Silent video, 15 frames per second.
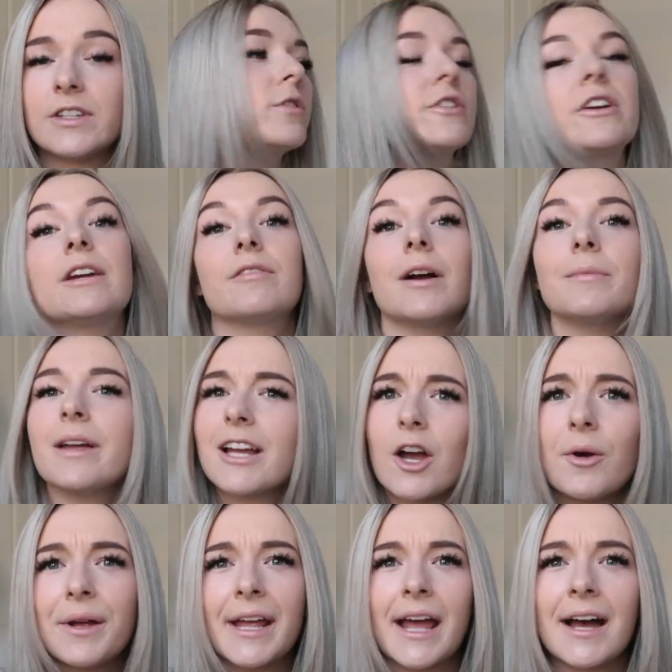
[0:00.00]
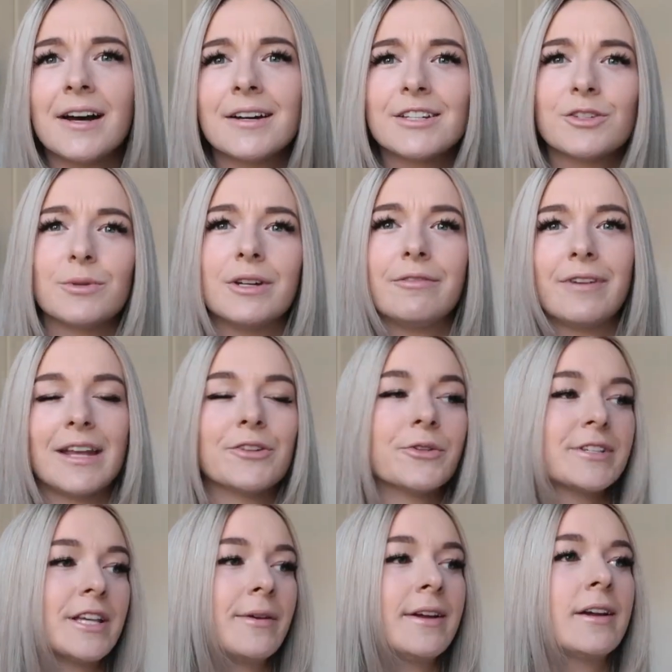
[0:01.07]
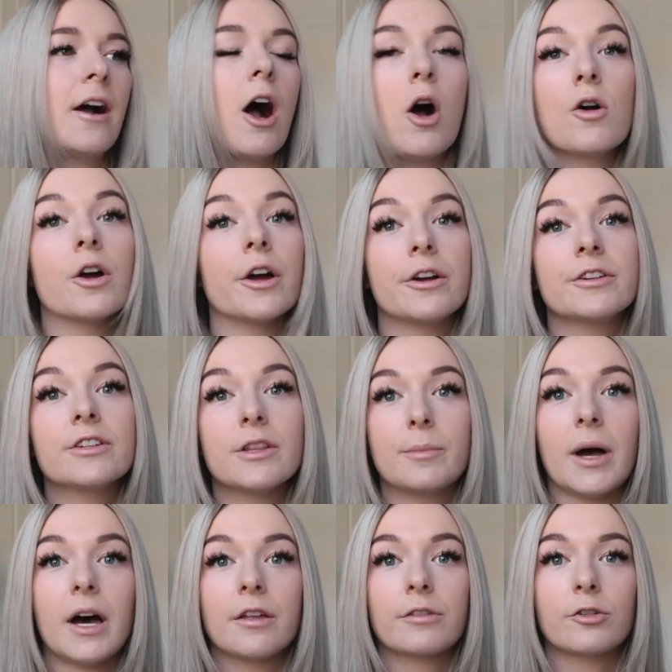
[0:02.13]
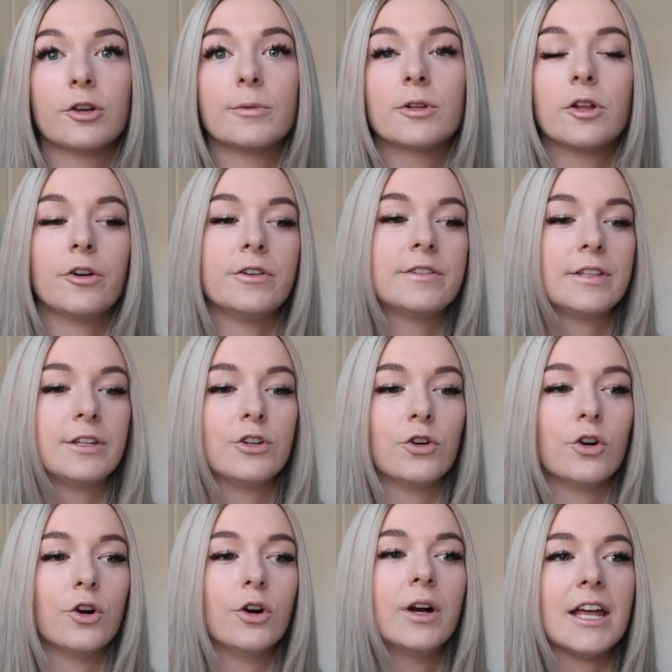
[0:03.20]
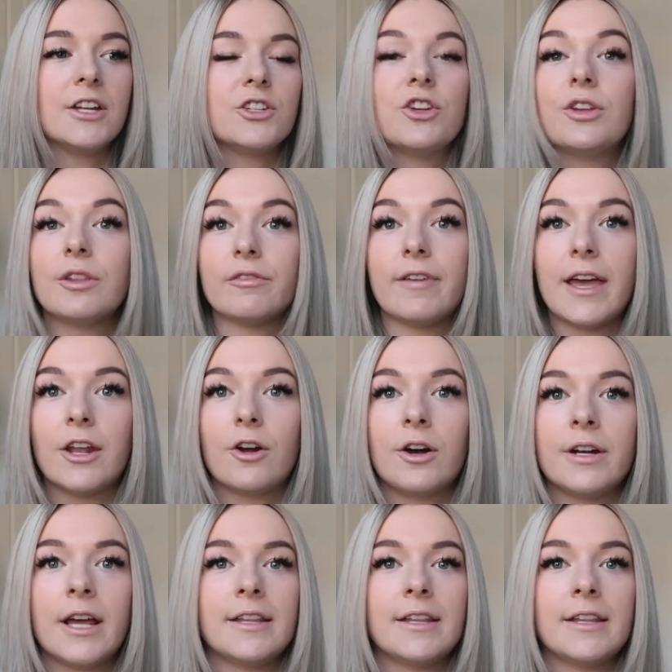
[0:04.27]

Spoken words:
Also, if I'm like going out to an event or something, I'll go to the bathroom, close the door and turn the fan on.